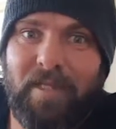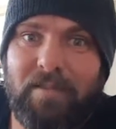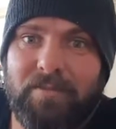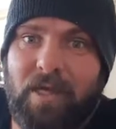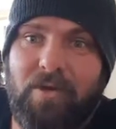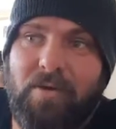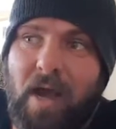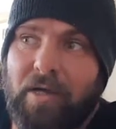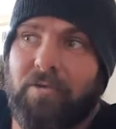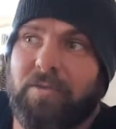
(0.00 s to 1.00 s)
So
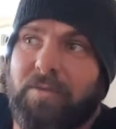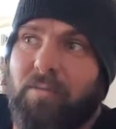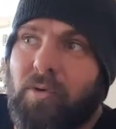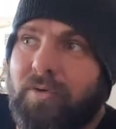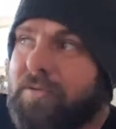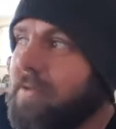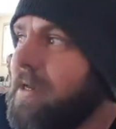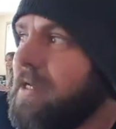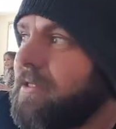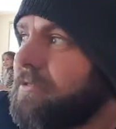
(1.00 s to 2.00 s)
across the board to
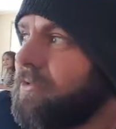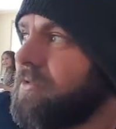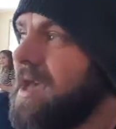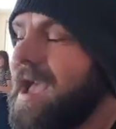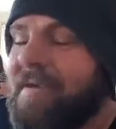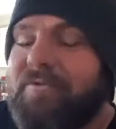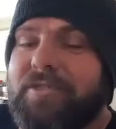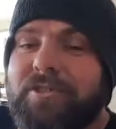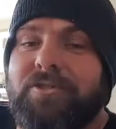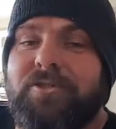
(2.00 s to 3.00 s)
the
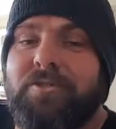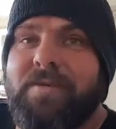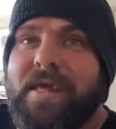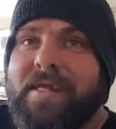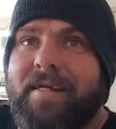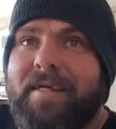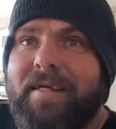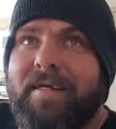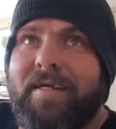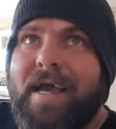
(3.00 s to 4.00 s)
average consumer that
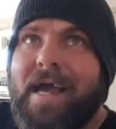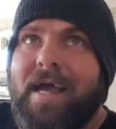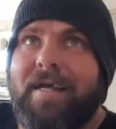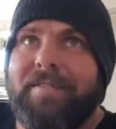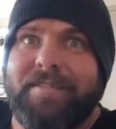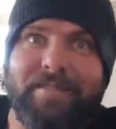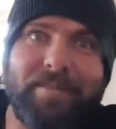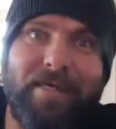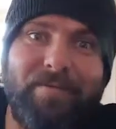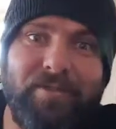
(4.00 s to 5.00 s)

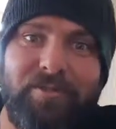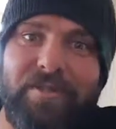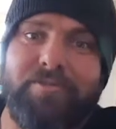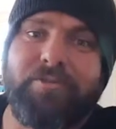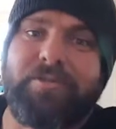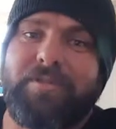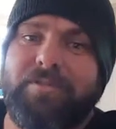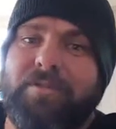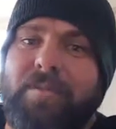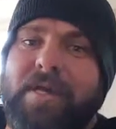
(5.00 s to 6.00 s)
doesn't come and do their
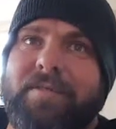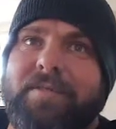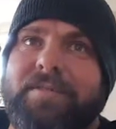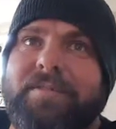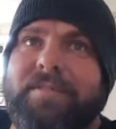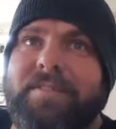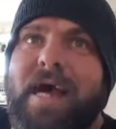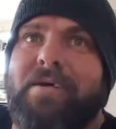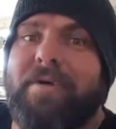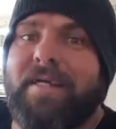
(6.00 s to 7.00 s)
research about the
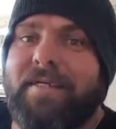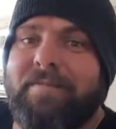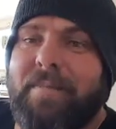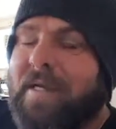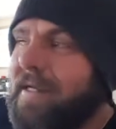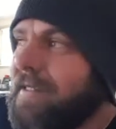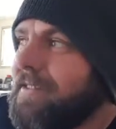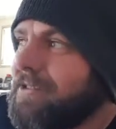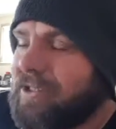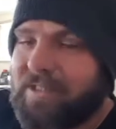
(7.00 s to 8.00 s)
star rating, but
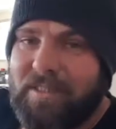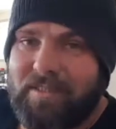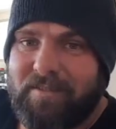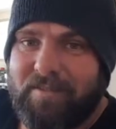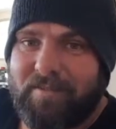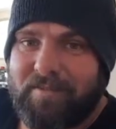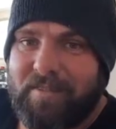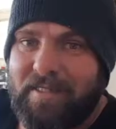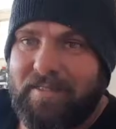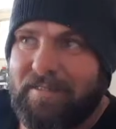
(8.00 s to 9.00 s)
just sees
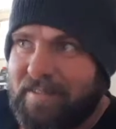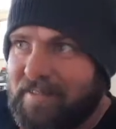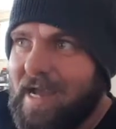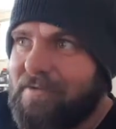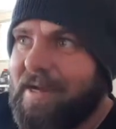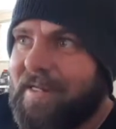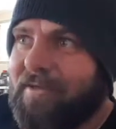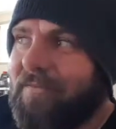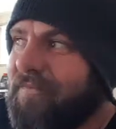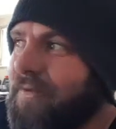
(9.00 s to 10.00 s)
the star
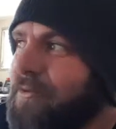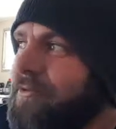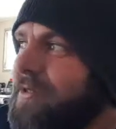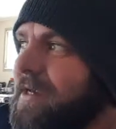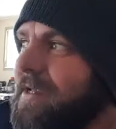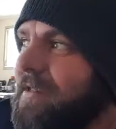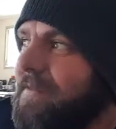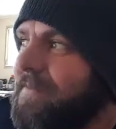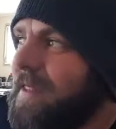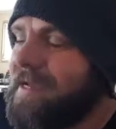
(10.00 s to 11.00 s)
rating on food,
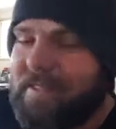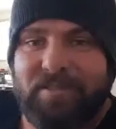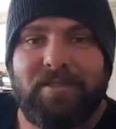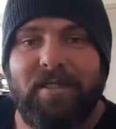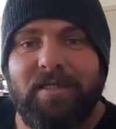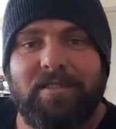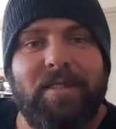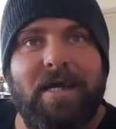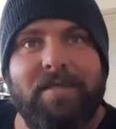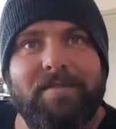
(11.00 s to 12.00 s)
they instantly
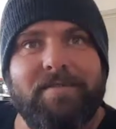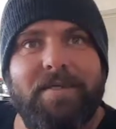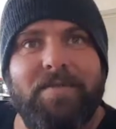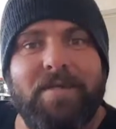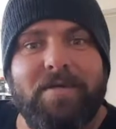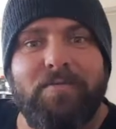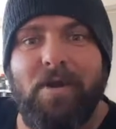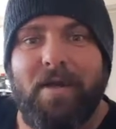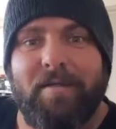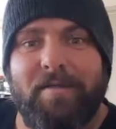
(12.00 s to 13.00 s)
start to think,
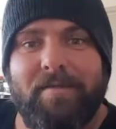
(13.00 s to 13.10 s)
right,